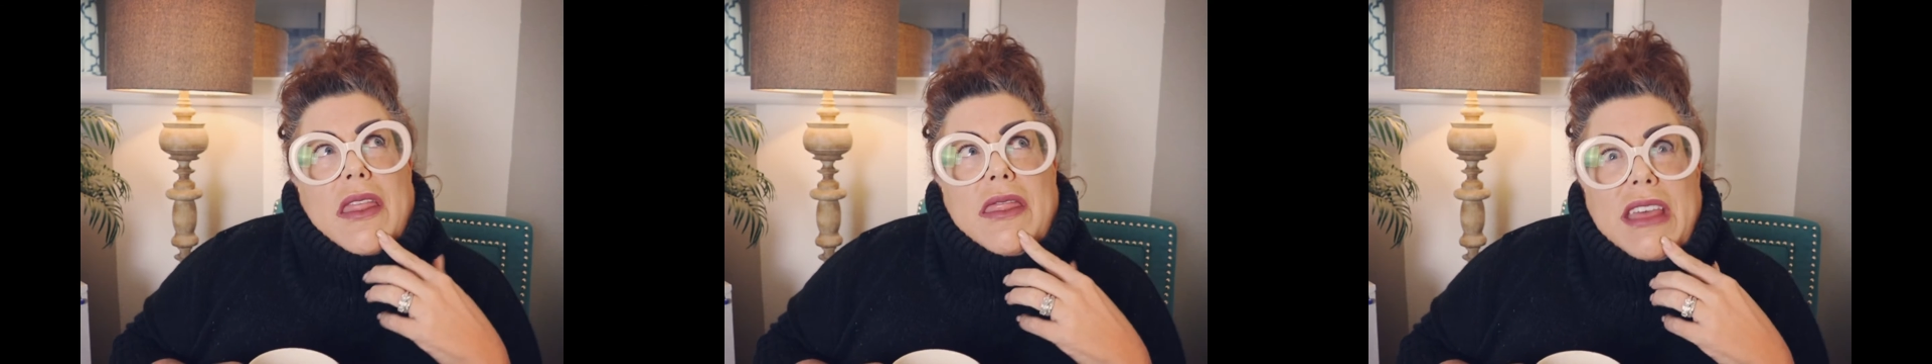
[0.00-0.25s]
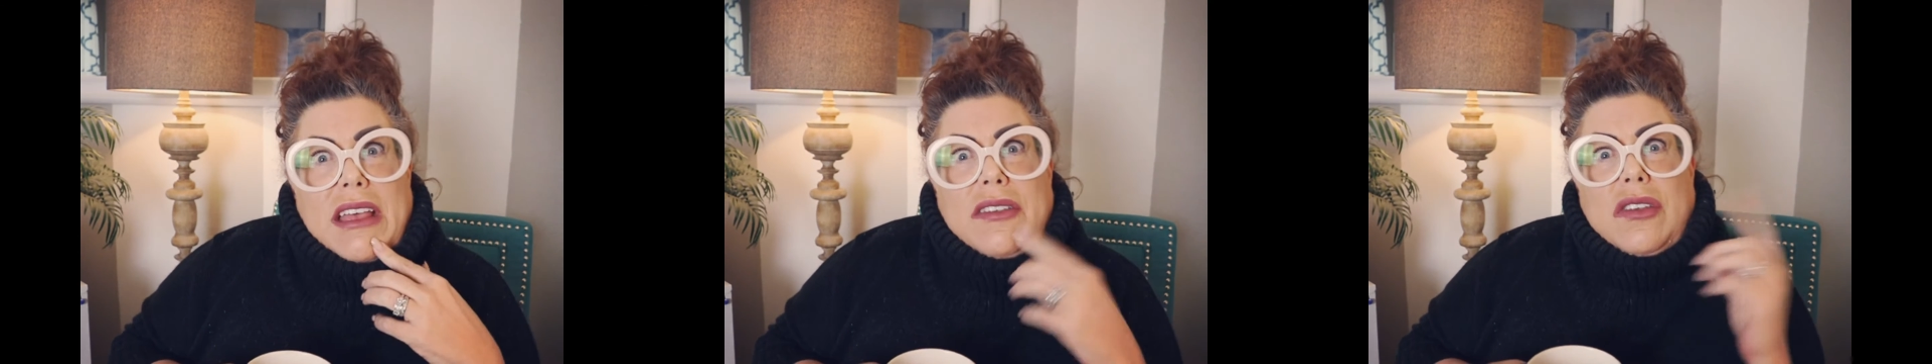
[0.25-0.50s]

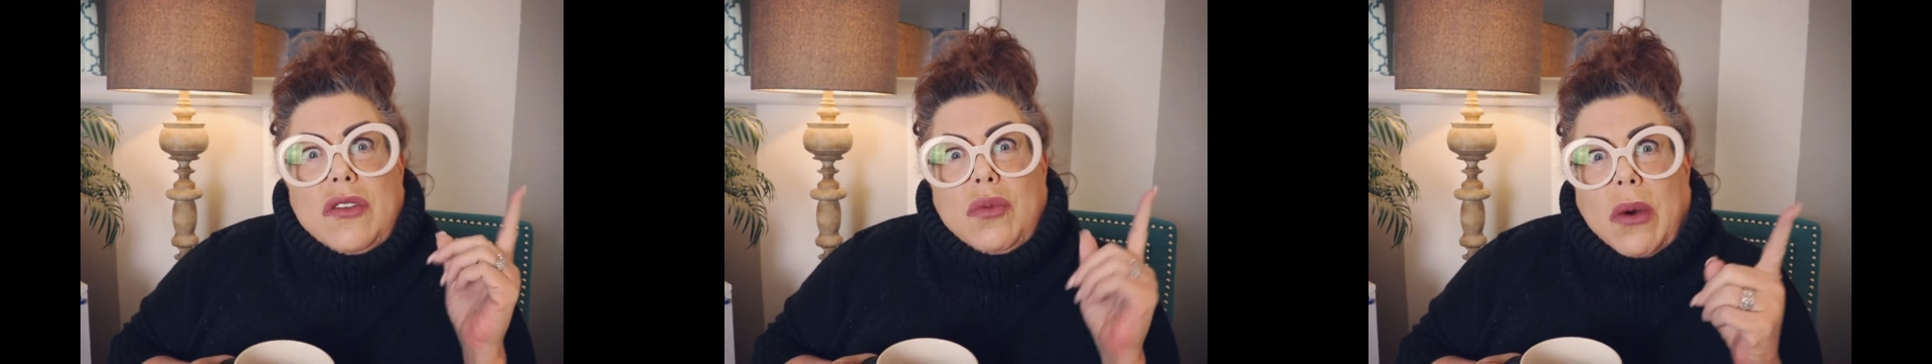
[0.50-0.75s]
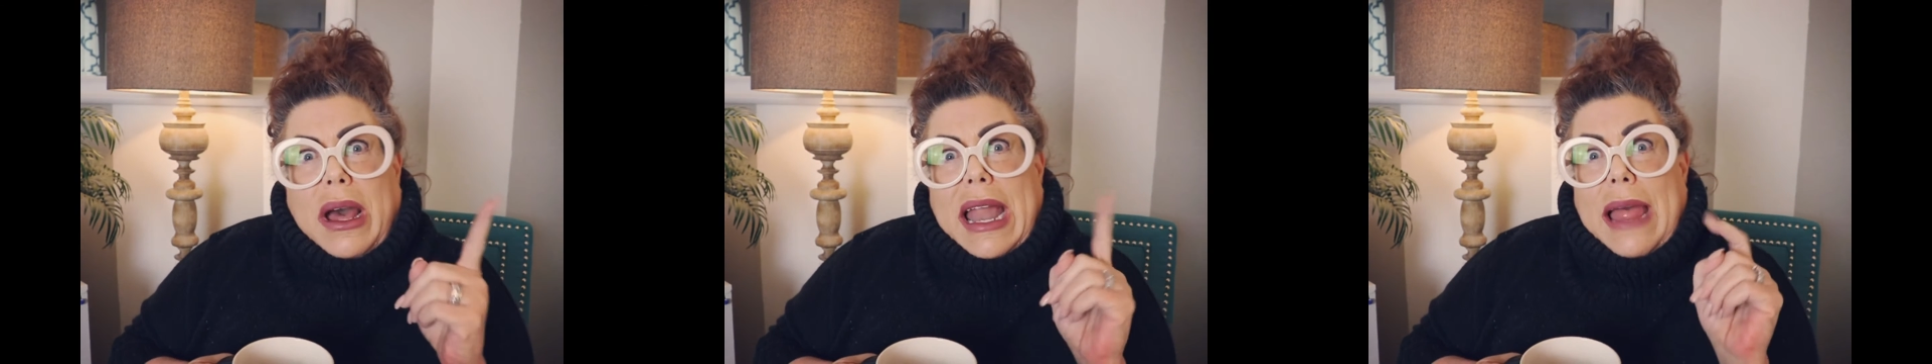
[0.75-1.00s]
This
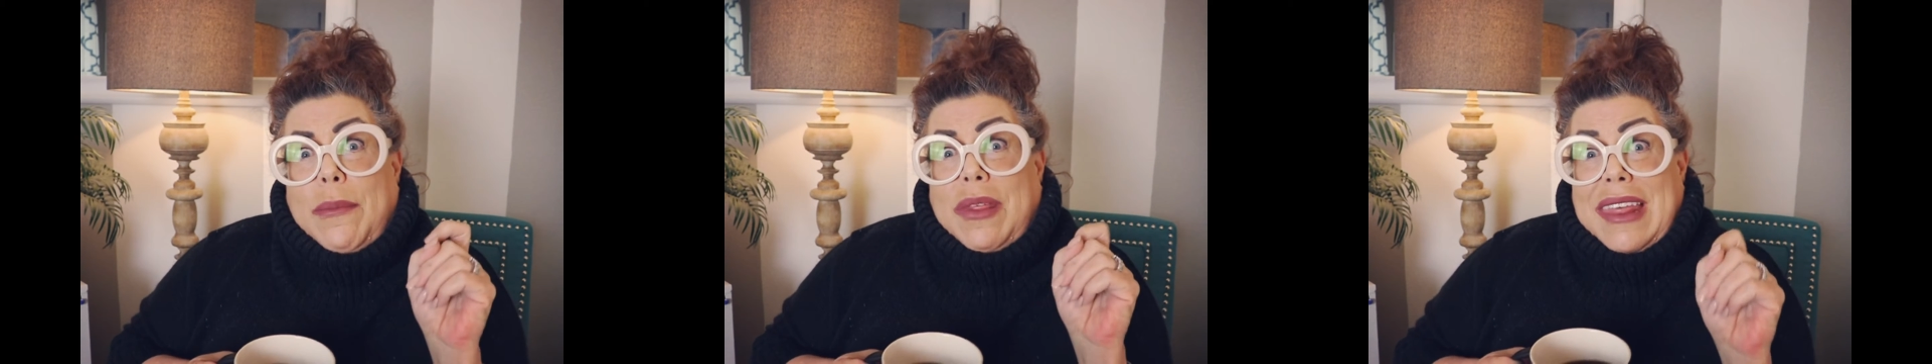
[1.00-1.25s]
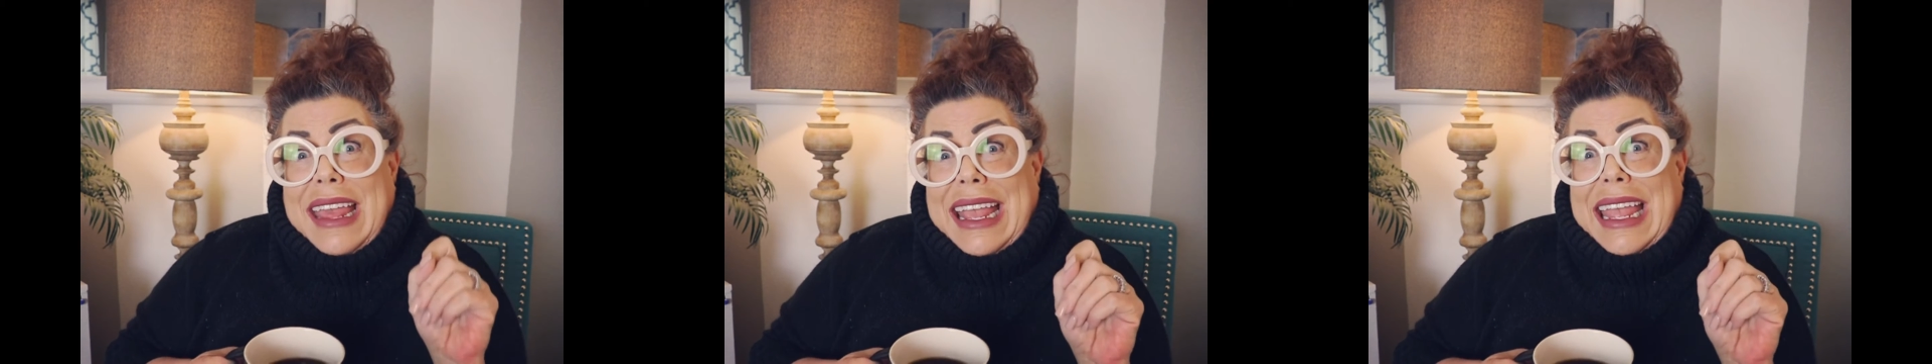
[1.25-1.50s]
is what I'm
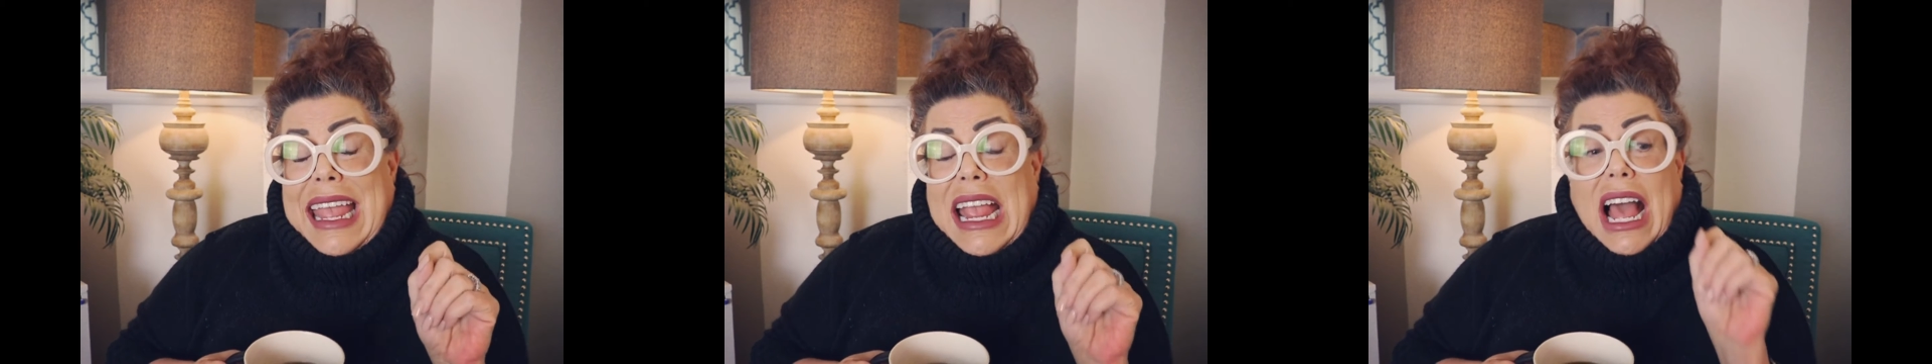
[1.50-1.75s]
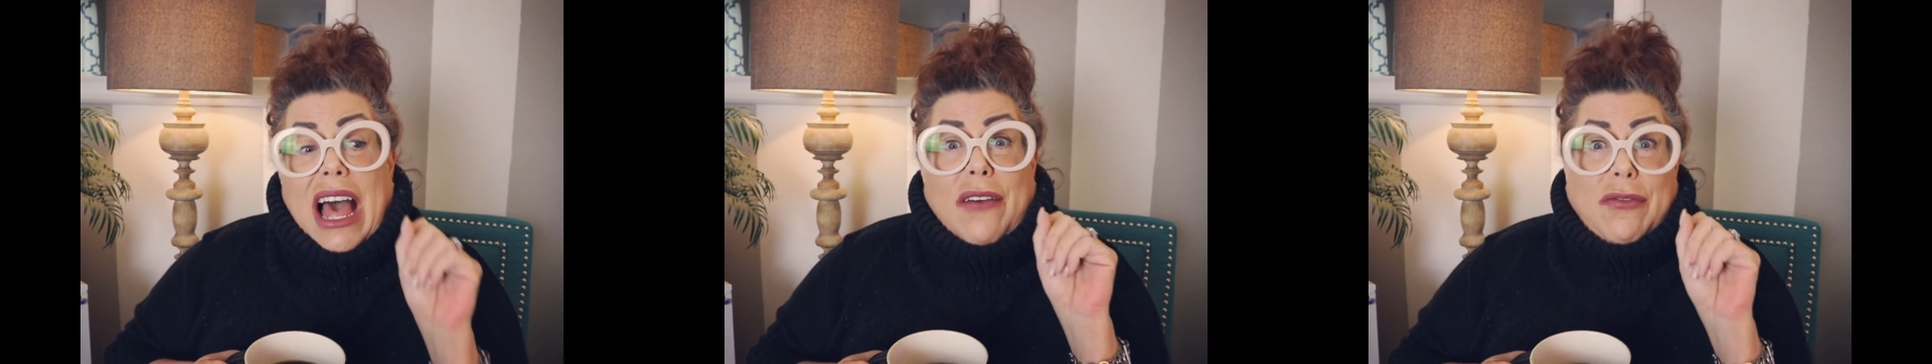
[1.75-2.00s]

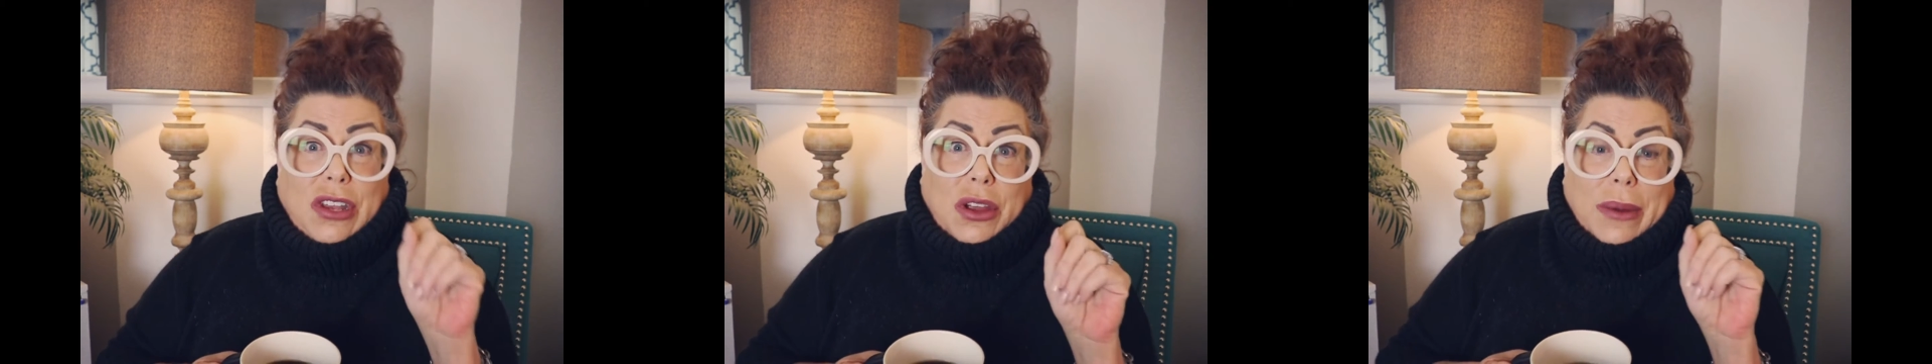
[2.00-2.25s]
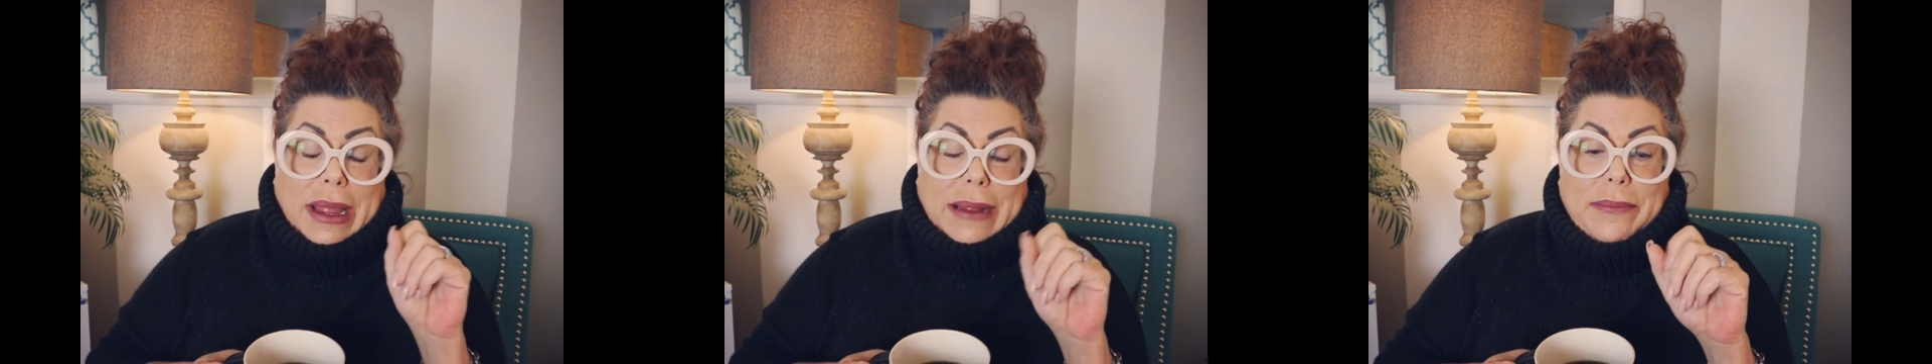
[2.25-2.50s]
thinking of
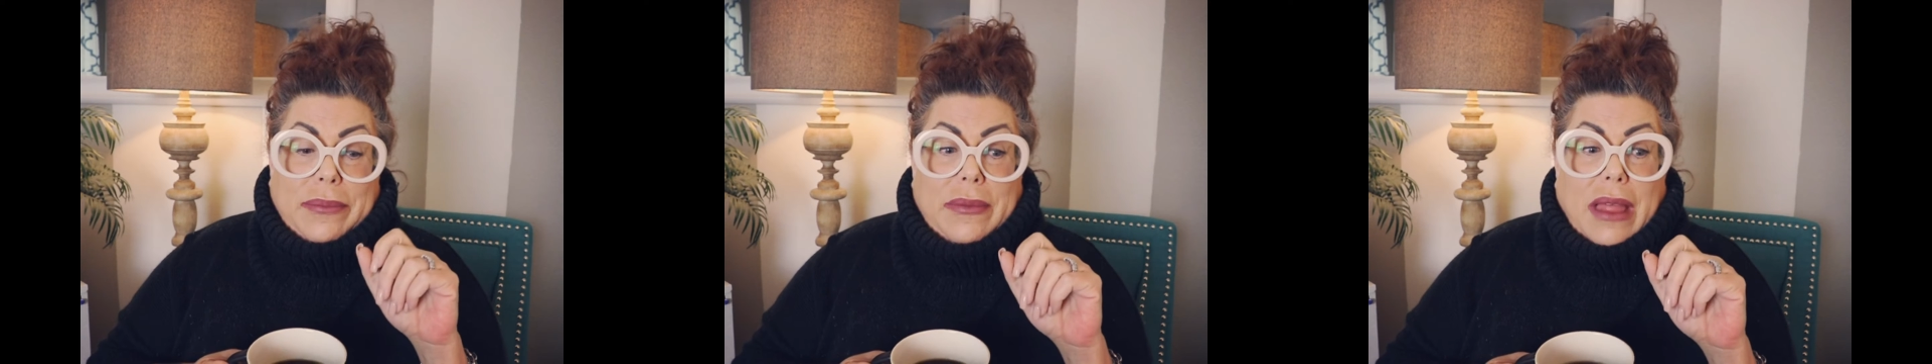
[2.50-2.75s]
doing.